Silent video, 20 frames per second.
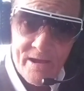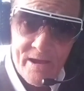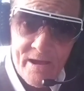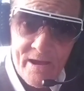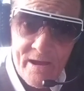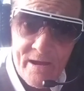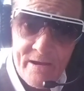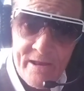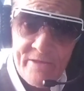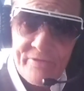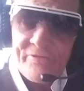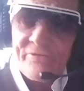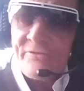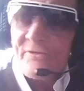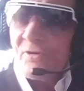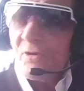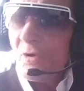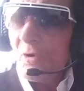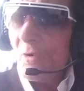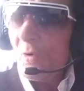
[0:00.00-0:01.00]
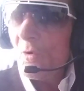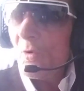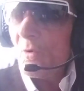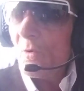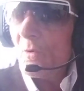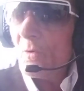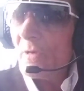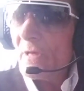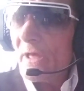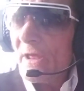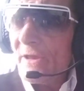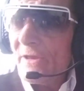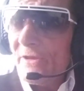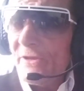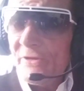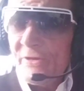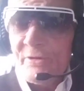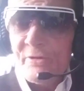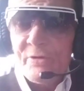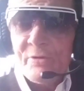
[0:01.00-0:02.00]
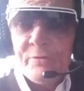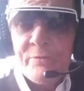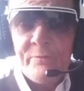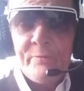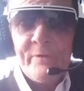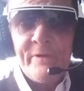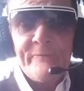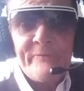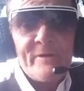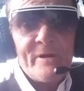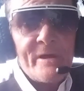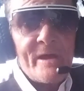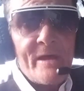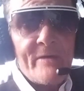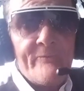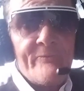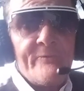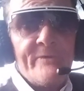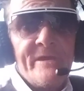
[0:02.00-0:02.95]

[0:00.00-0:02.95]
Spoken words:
Let's call you, we've got to have